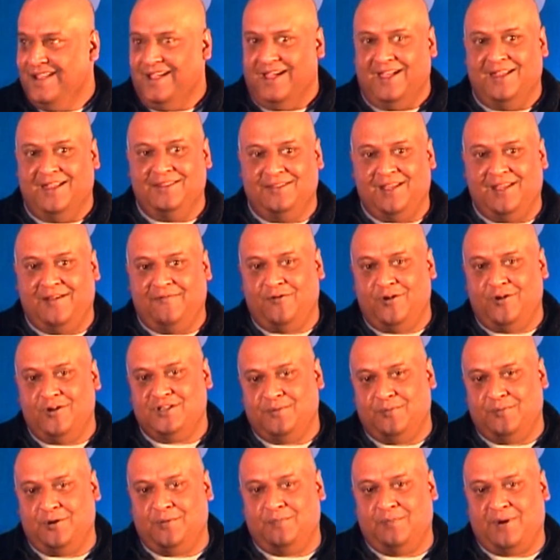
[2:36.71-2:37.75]
And therefore,
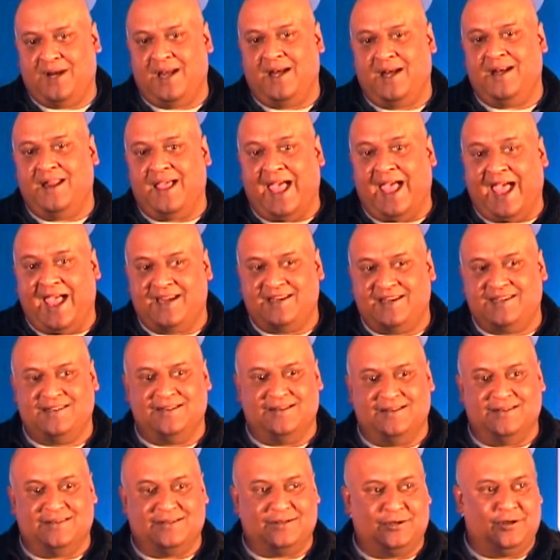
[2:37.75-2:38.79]
it's about brand
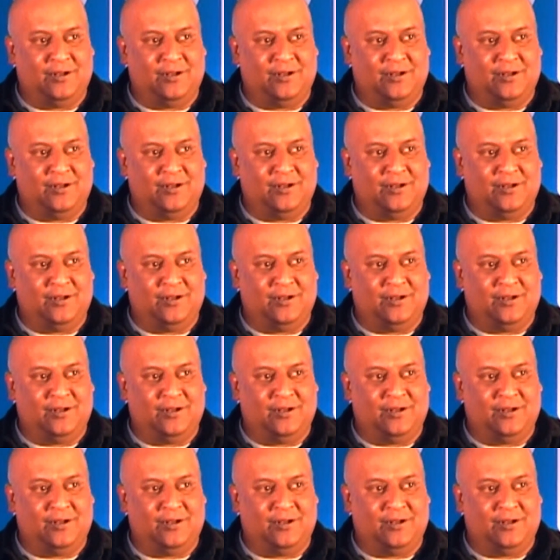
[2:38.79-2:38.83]
actions.